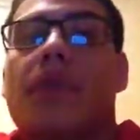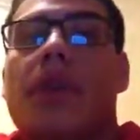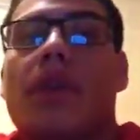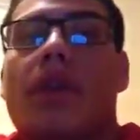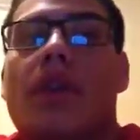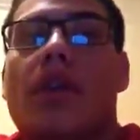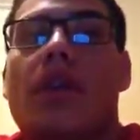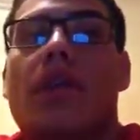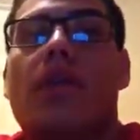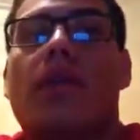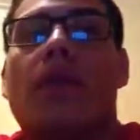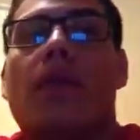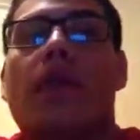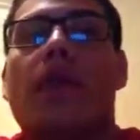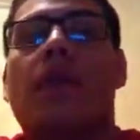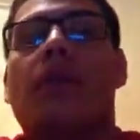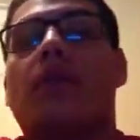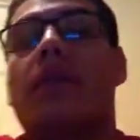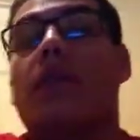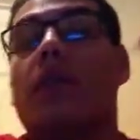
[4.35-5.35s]
another
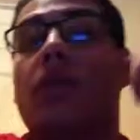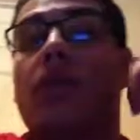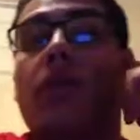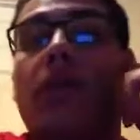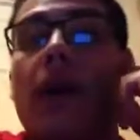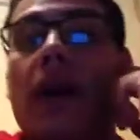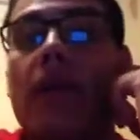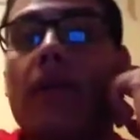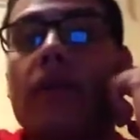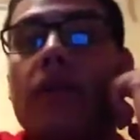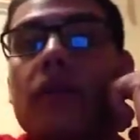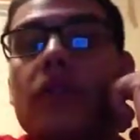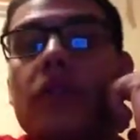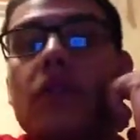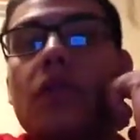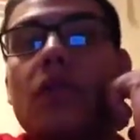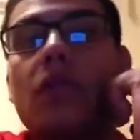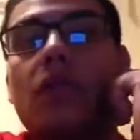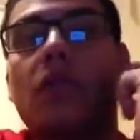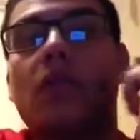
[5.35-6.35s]
video 5 for
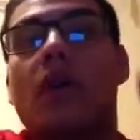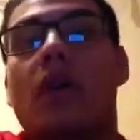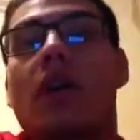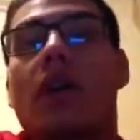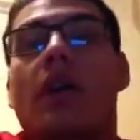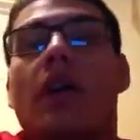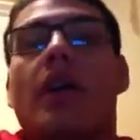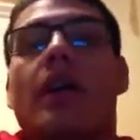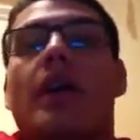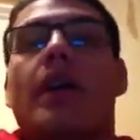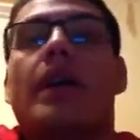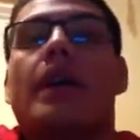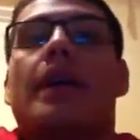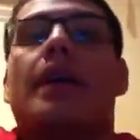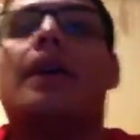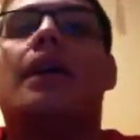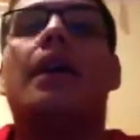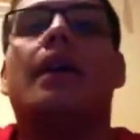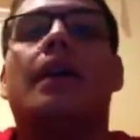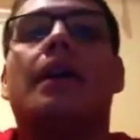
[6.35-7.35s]
General
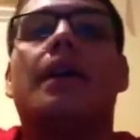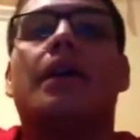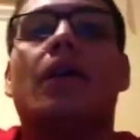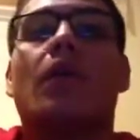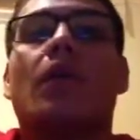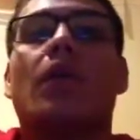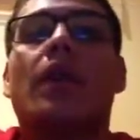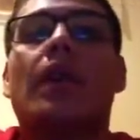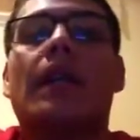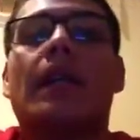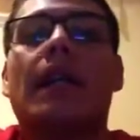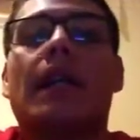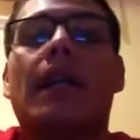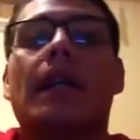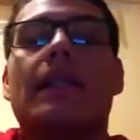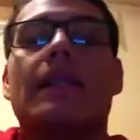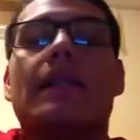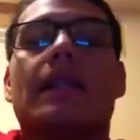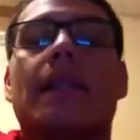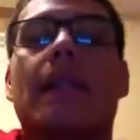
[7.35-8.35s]
Inquiry and
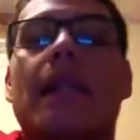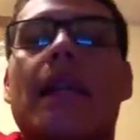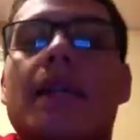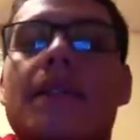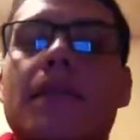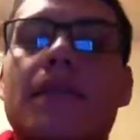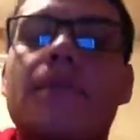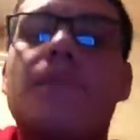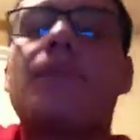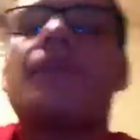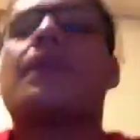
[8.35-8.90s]
Analysis class.